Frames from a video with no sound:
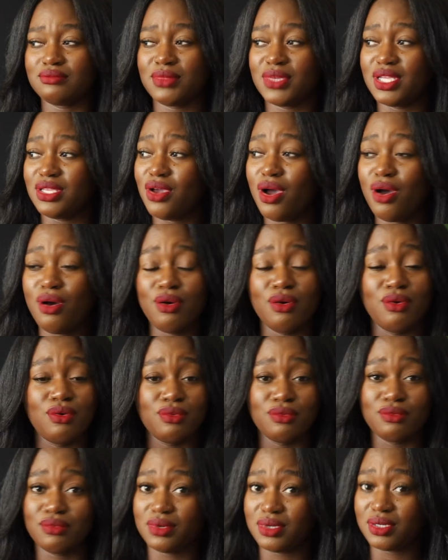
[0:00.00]

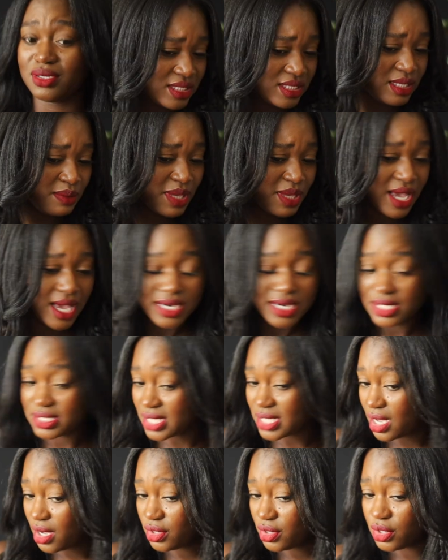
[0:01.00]
yo, to be honest,
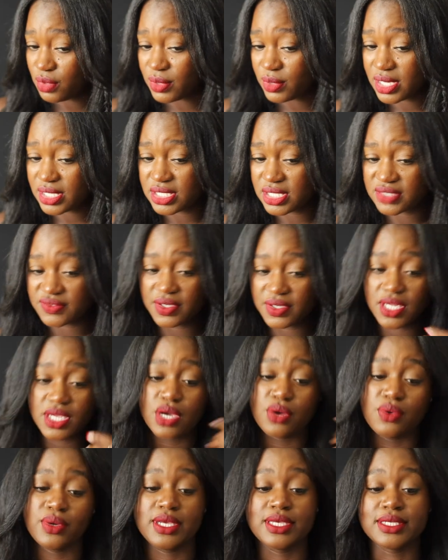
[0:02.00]
I don't know where this
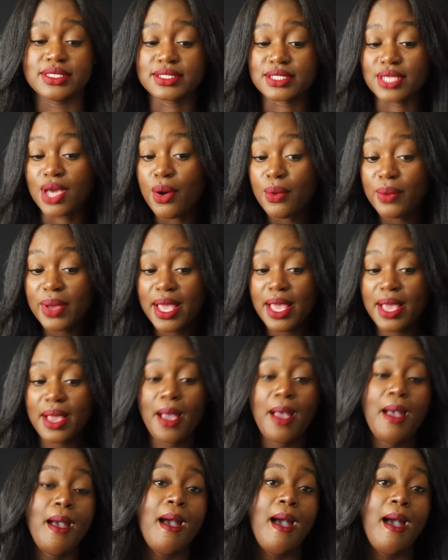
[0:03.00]
video is going.